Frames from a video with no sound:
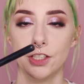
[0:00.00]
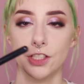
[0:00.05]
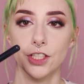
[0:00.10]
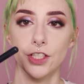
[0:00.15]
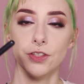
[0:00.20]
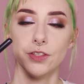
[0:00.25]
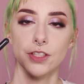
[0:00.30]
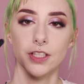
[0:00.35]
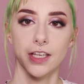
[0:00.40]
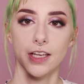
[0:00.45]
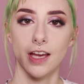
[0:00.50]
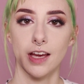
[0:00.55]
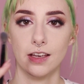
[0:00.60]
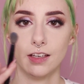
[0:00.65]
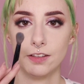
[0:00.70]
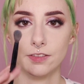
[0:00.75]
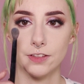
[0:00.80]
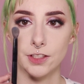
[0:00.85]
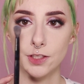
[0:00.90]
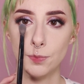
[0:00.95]
just use a
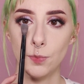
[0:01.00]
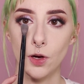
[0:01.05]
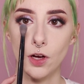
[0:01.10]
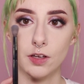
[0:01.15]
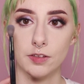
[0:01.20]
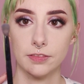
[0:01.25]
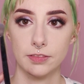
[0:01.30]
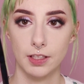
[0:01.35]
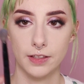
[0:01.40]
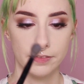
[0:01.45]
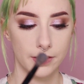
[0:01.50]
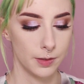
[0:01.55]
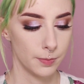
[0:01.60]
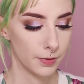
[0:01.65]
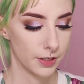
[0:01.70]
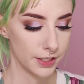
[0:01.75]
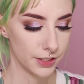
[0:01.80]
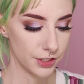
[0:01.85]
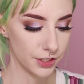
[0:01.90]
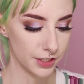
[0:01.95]
kind of small fluffy
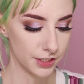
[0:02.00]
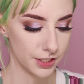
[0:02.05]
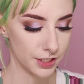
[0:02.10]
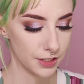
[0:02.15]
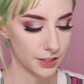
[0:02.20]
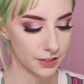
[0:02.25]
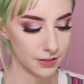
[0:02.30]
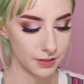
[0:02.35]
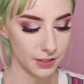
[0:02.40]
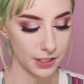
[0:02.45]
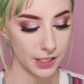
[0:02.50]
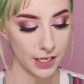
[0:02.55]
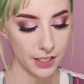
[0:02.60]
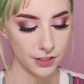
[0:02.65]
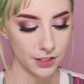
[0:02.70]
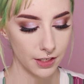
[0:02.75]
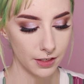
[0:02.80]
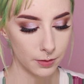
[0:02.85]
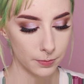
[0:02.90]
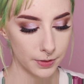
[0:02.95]
brush. This is an
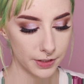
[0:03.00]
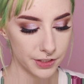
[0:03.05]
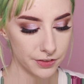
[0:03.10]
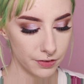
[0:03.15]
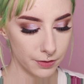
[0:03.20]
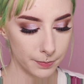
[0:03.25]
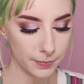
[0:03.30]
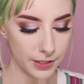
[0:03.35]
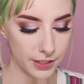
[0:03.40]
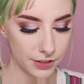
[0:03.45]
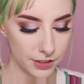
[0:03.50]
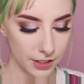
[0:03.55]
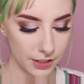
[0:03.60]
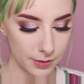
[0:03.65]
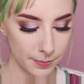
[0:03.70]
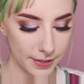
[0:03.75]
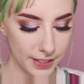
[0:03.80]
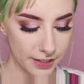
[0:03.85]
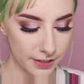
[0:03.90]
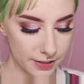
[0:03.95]
eyeshadow brush from NYX
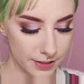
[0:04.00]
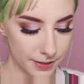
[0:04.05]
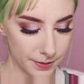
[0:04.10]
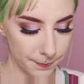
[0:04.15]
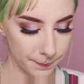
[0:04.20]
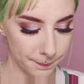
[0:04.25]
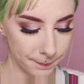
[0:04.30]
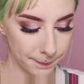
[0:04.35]
Cosmetics.